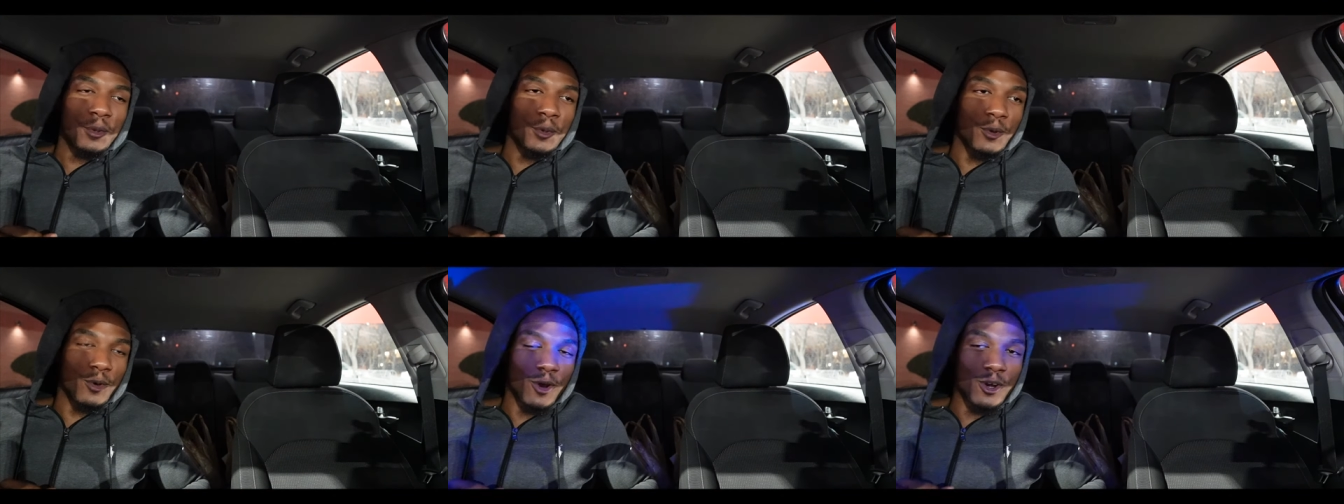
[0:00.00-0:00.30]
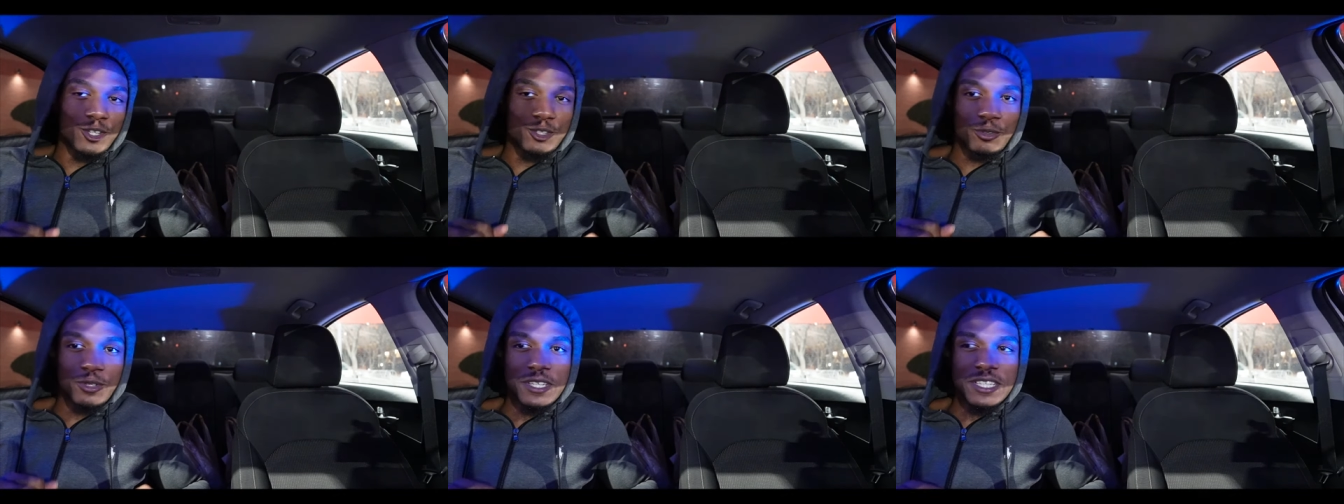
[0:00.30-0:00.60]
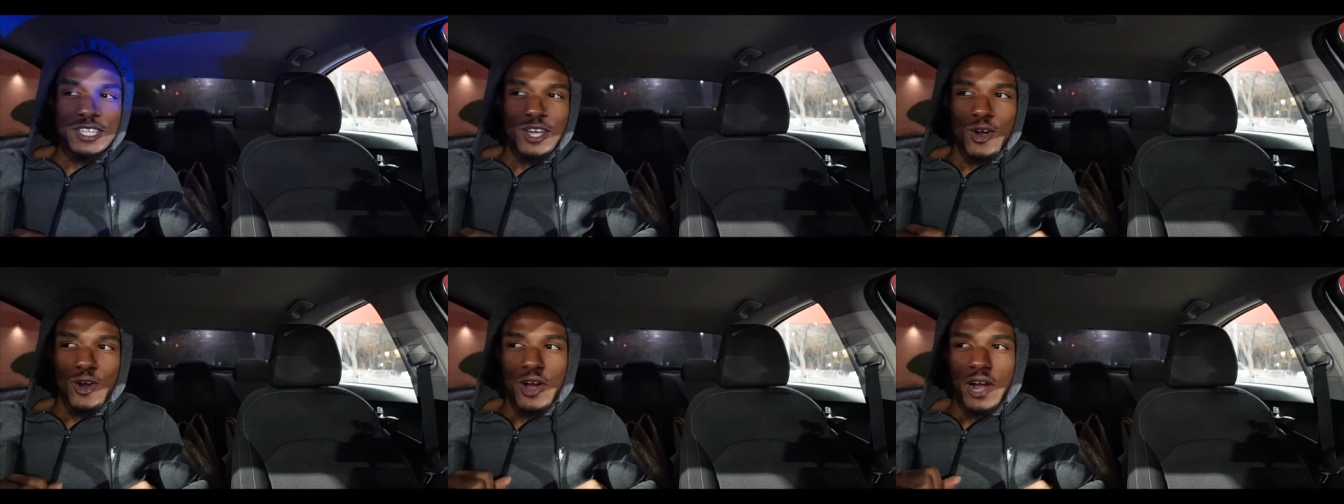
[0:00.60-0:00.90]

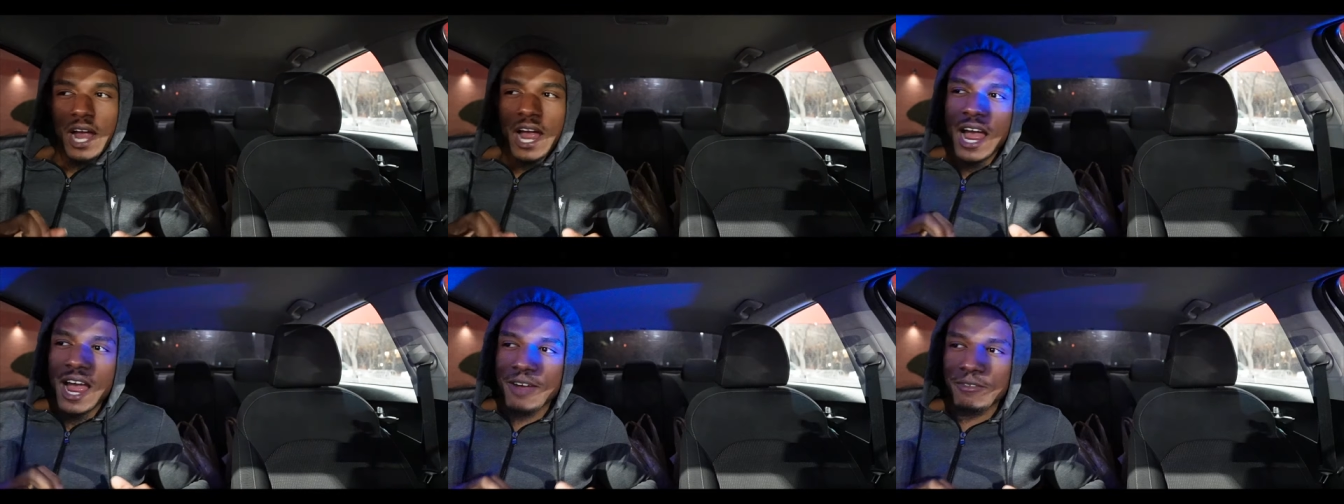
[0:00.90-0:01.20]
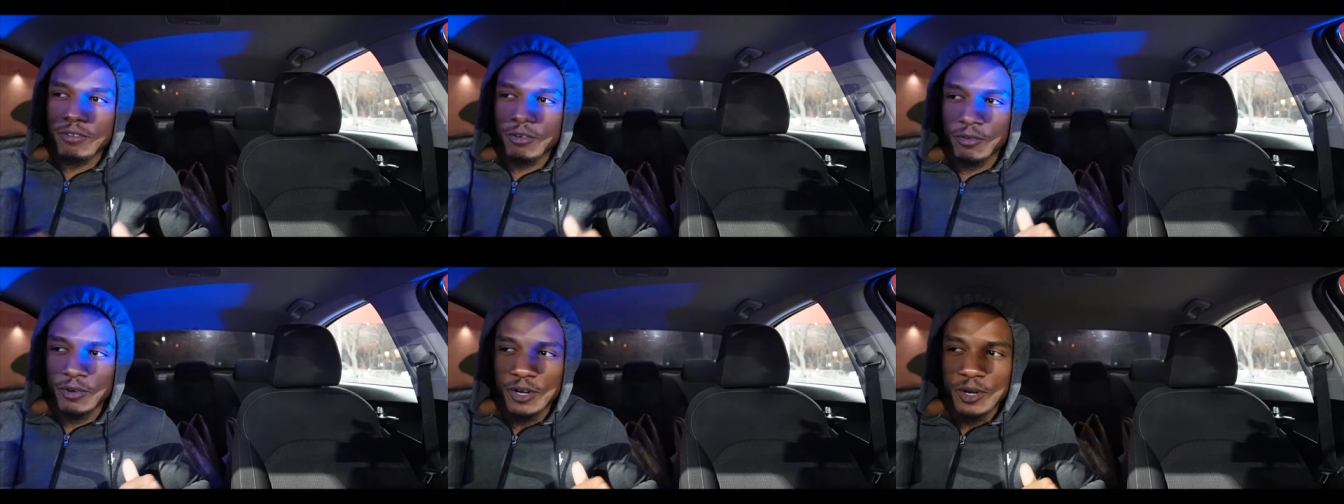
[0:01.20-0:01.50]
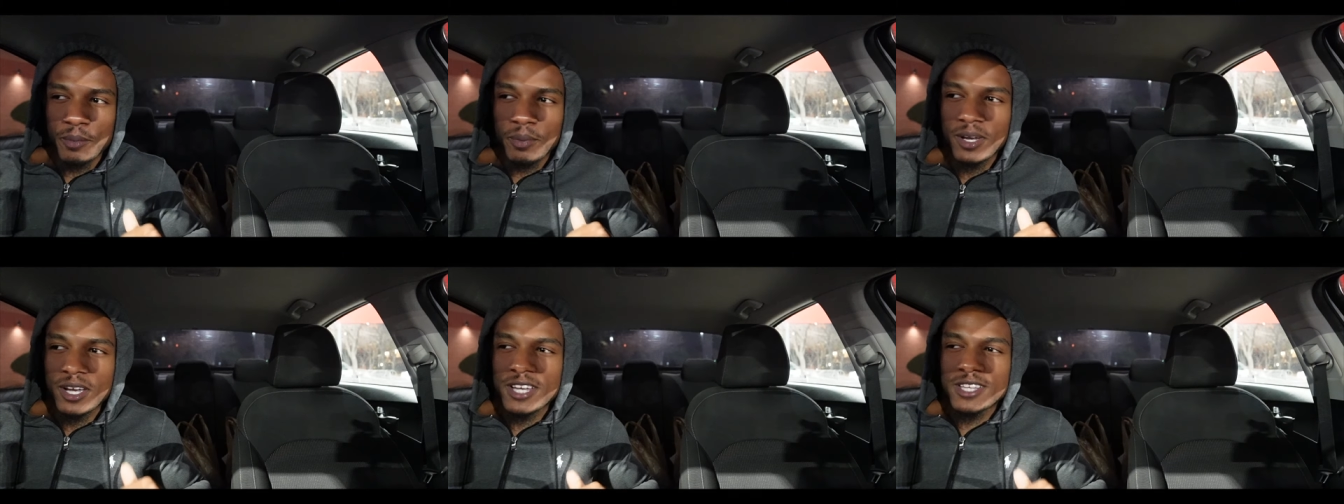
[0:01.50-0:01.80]
groceries are high for
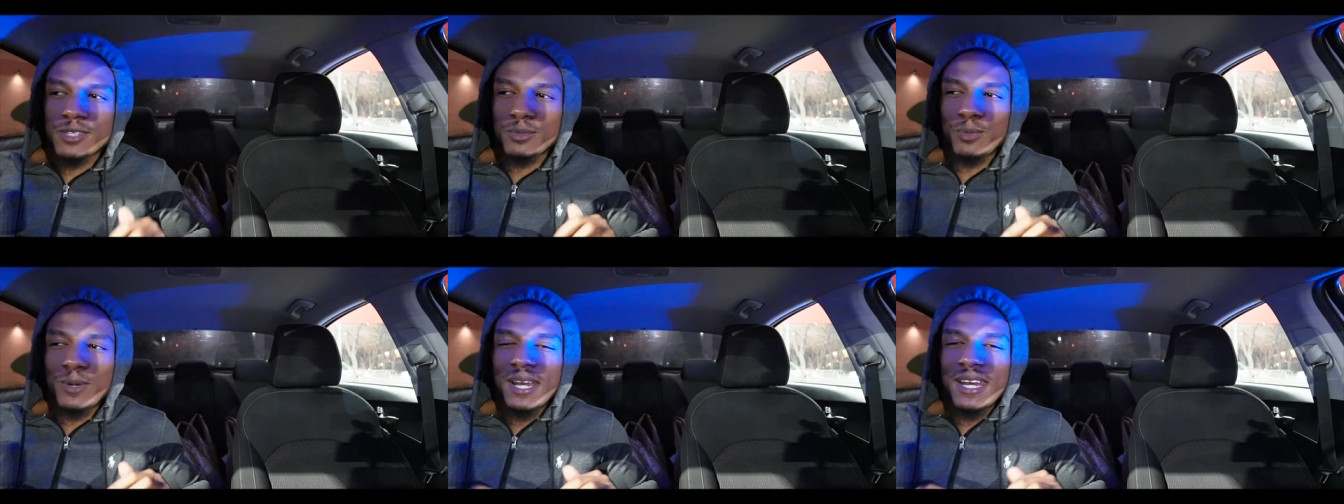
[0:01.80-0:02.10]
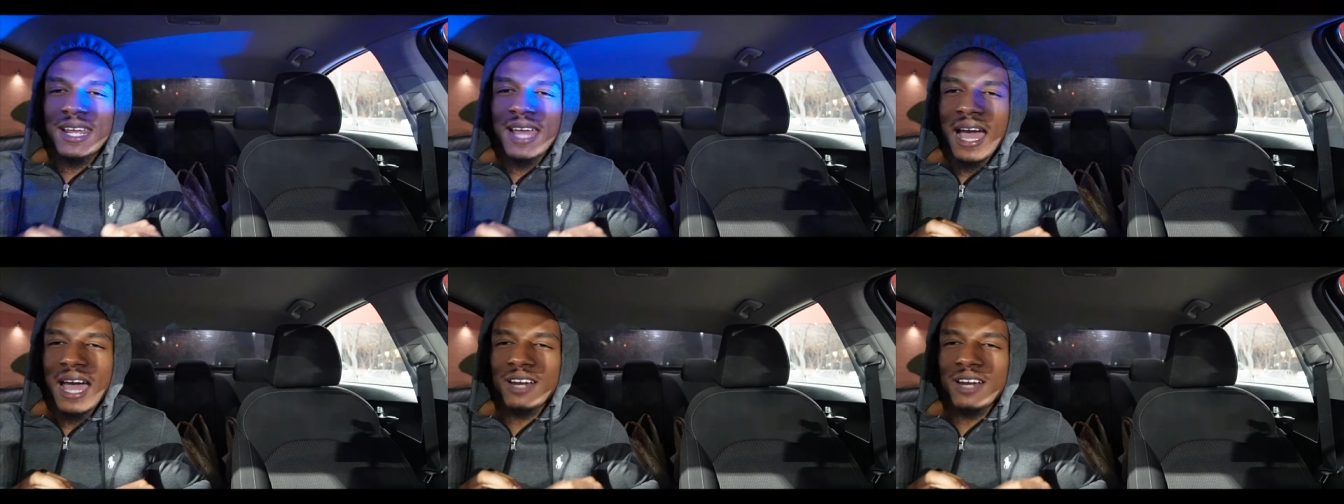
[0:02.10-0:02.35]
real because we didn't